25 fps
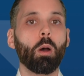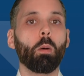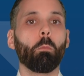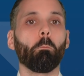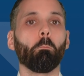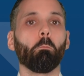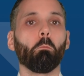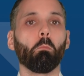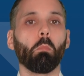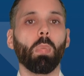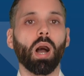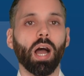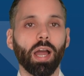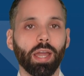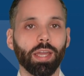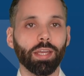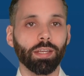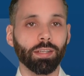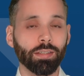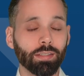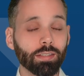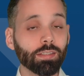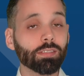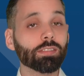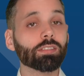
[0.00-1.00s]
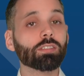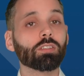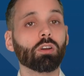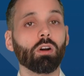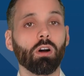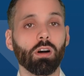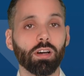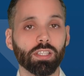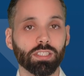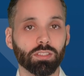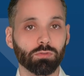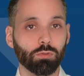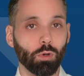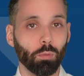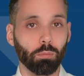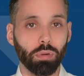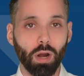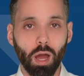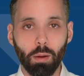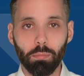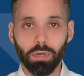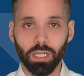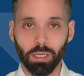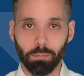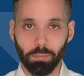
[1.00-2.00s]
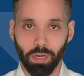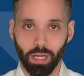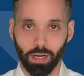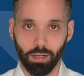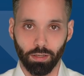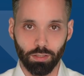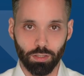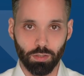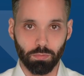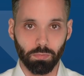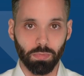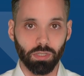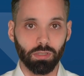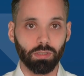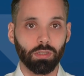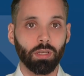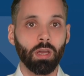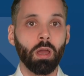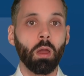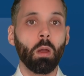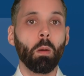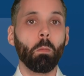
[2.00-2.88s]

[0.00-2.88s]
minus costs for property management,